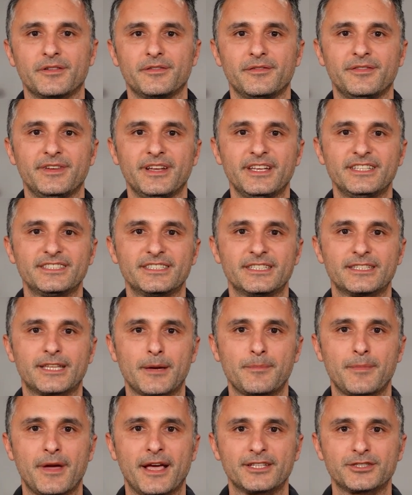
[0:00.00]

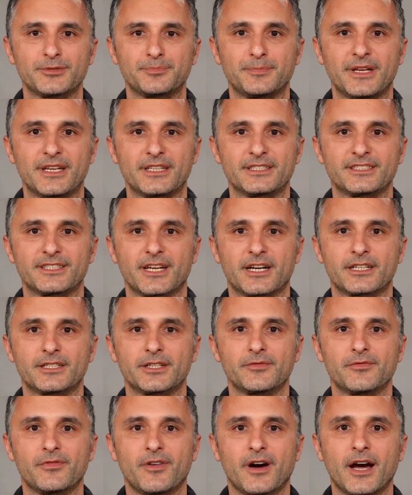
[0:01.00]
vCDM has been
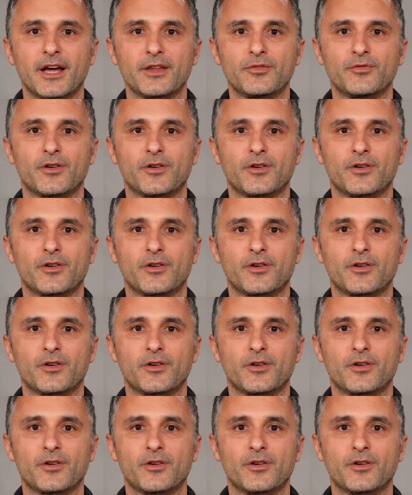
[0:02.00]
certified